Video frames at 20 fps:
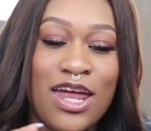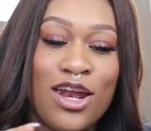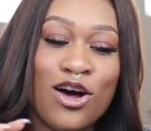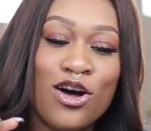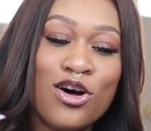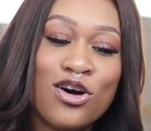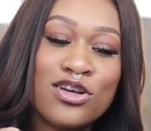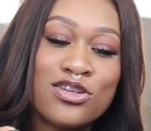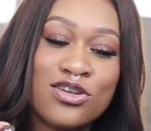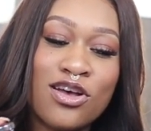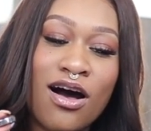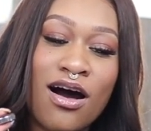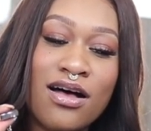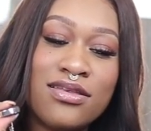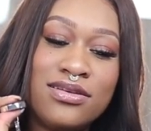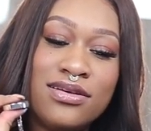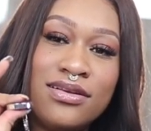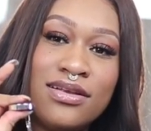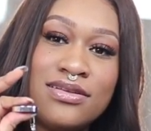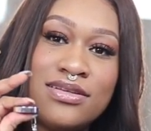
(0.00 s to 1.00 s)
it hooks
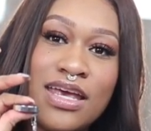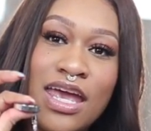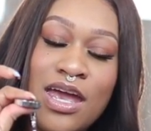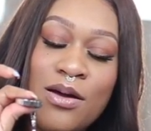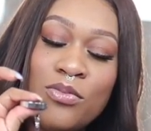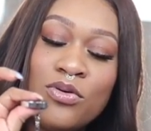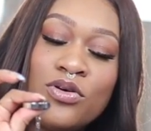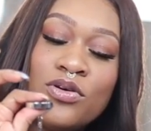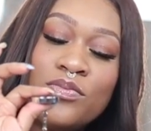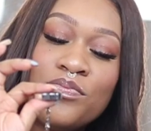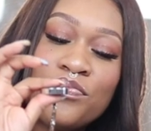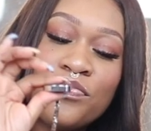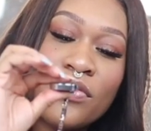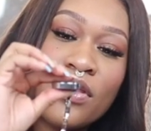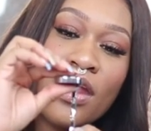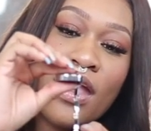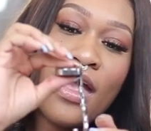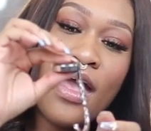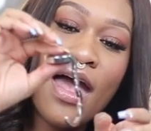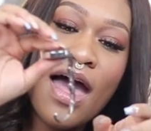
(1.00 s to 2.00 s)
onto the table
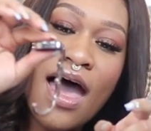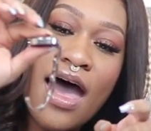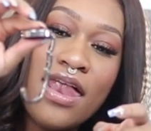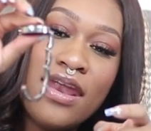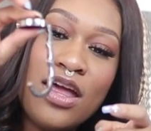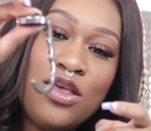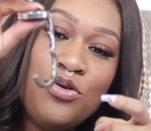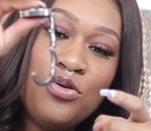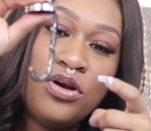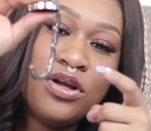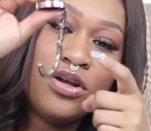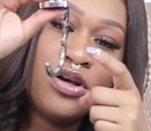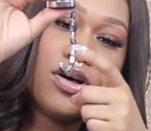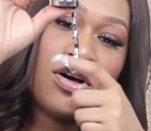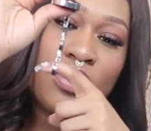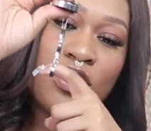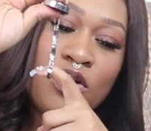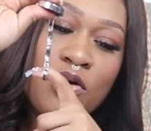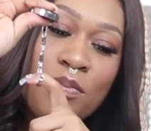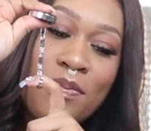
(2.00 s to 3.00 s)
and then you can
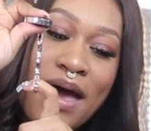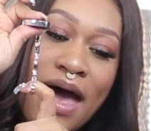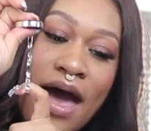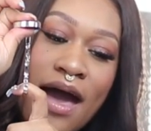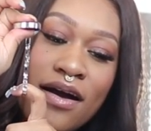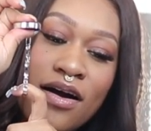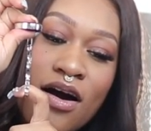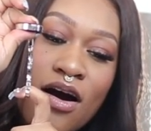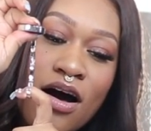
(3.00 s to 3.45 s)
hook your bag